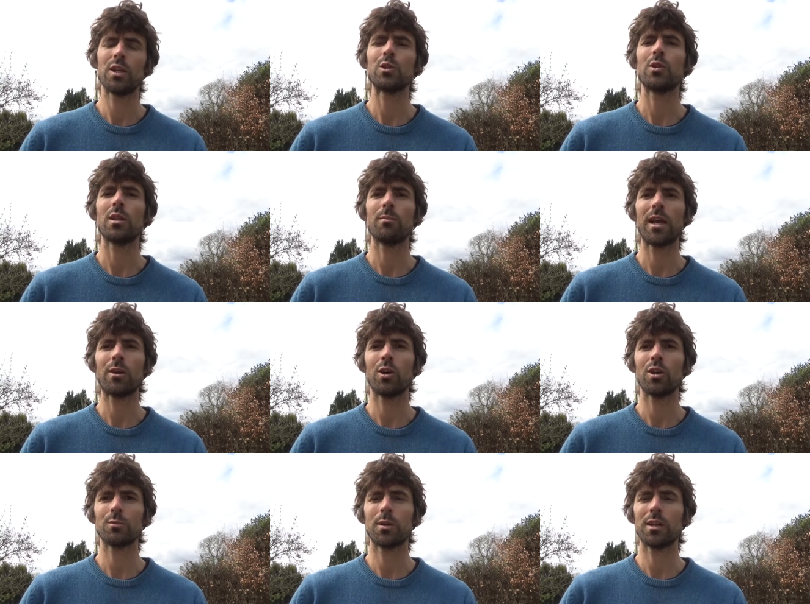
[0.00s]
So, at the
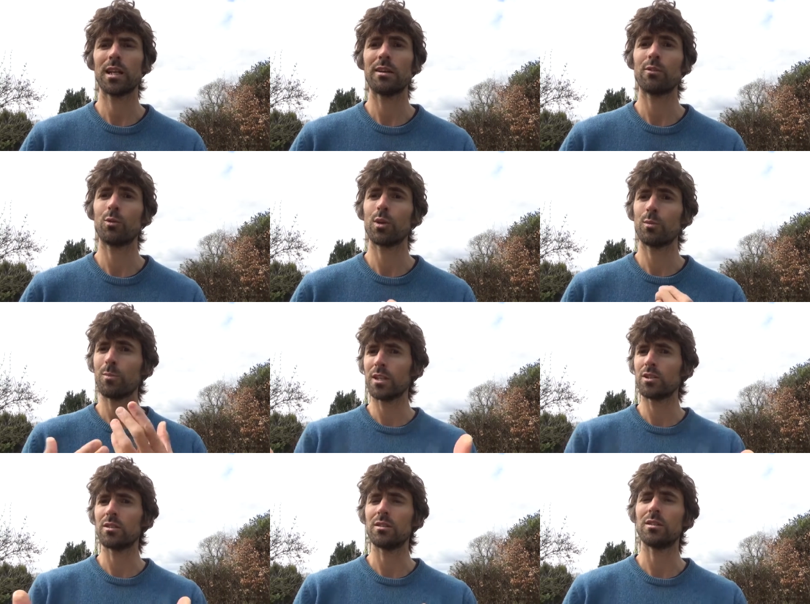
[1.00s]
microcosmic level we've
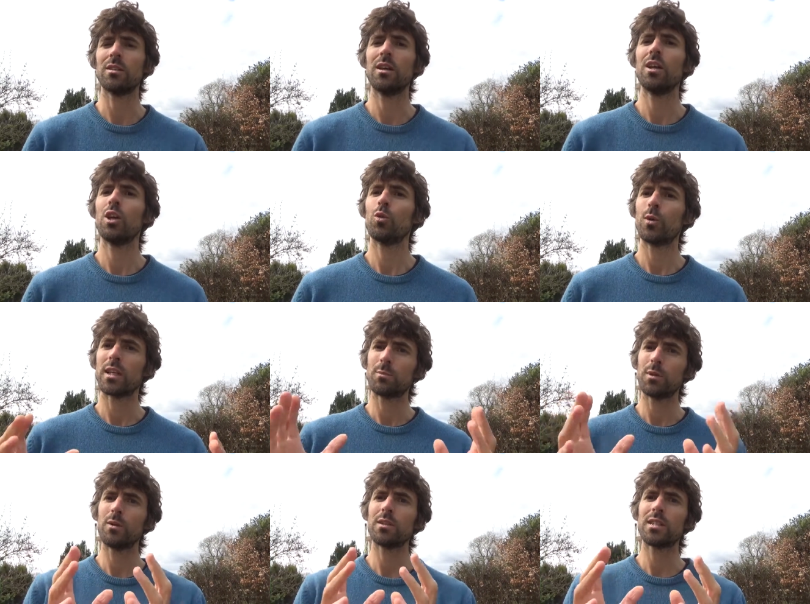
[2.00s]
mentioned, we
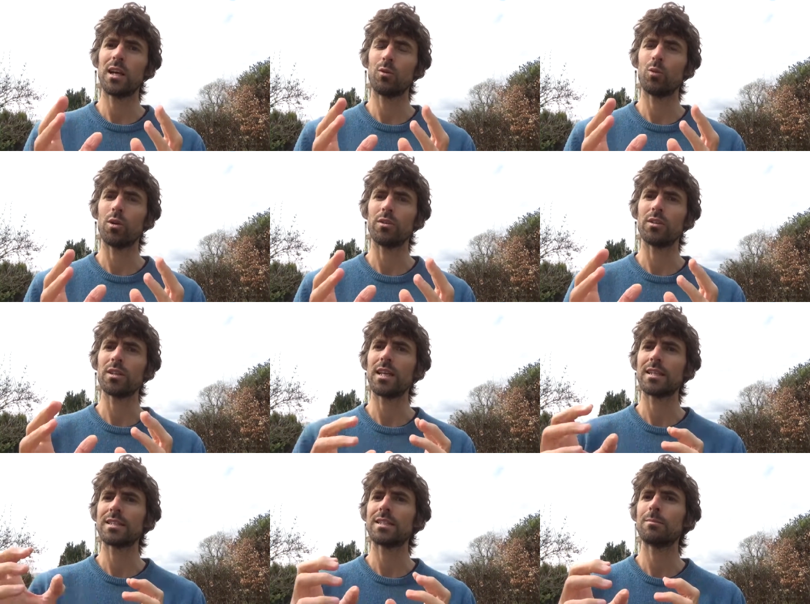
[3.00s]
experience that oneness,
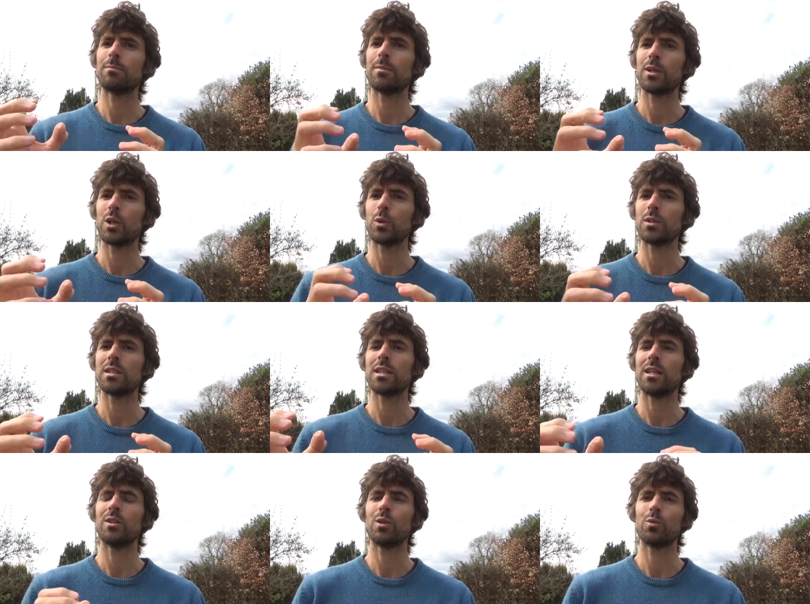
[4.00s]
that symbiosis
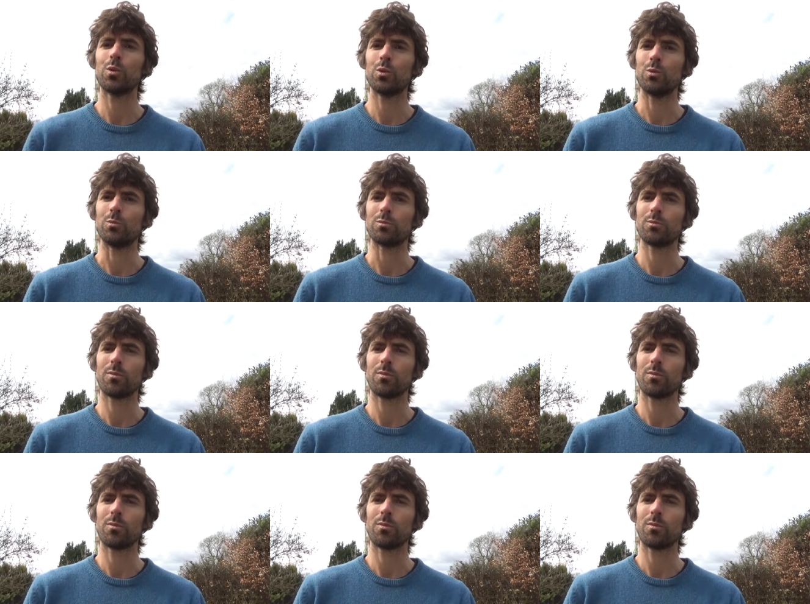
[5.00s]
in the womb.